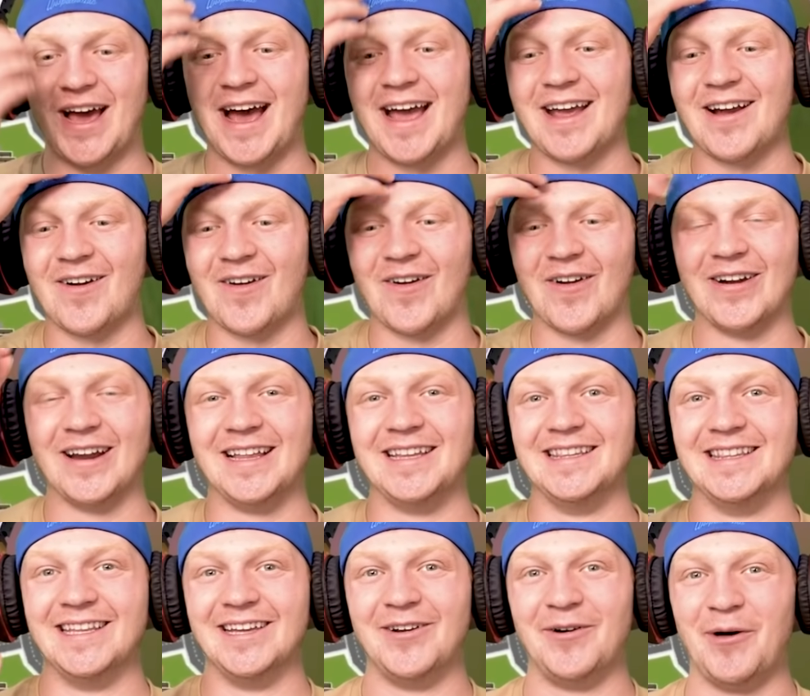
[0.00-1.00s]
I earn a
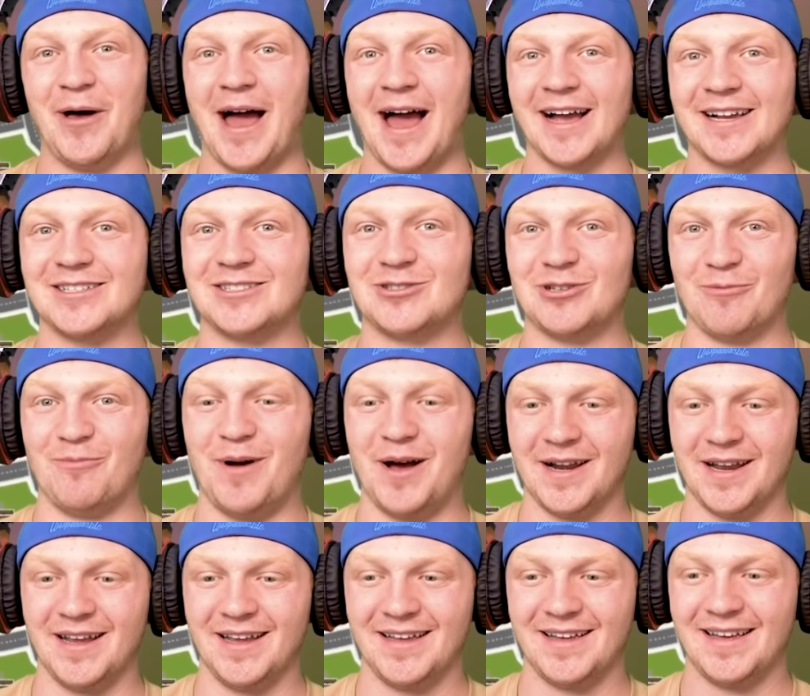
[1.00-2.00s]
little extra
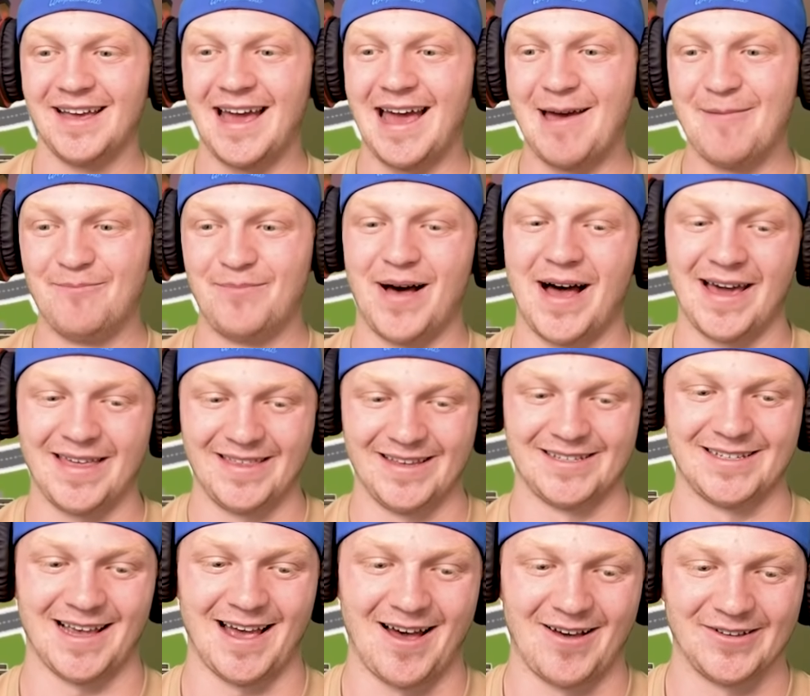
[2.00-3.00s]
money and buy
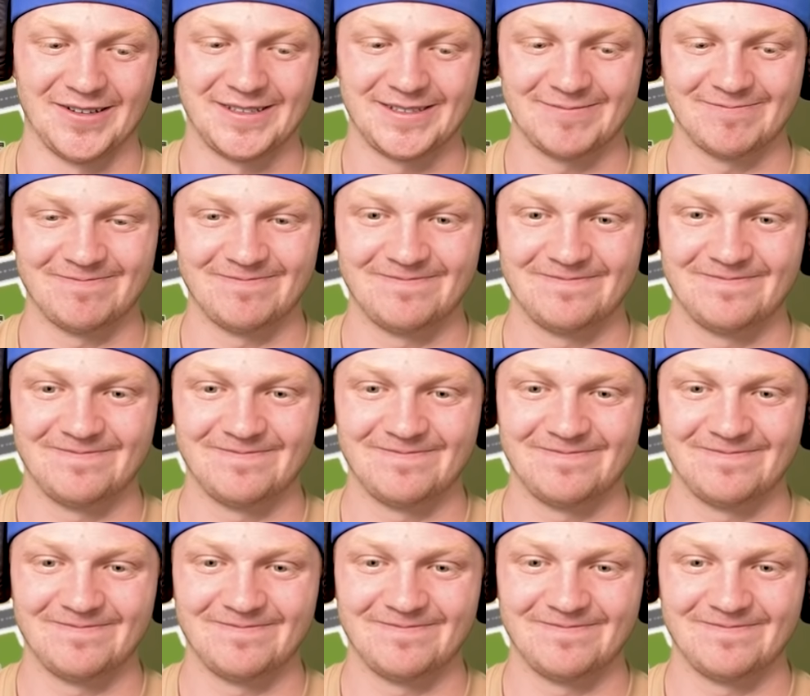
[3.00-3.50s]
this house?